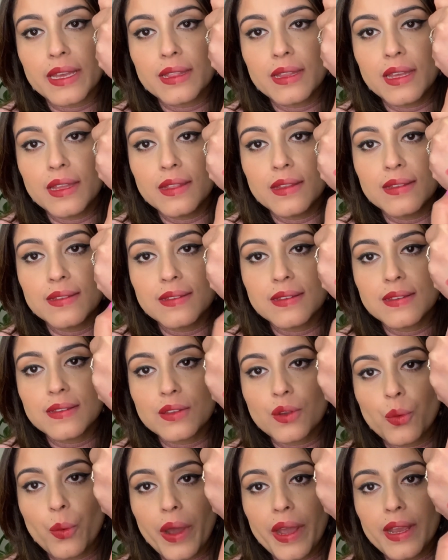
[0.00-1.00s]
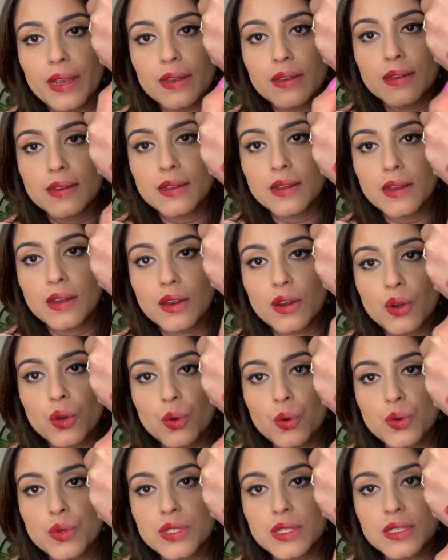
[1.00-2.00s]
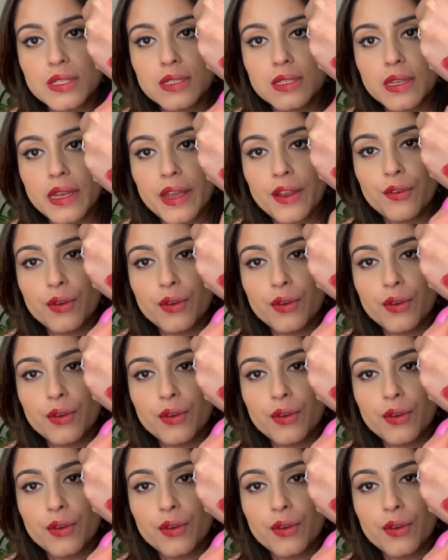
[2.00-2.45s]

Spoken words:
I think this is quite close. I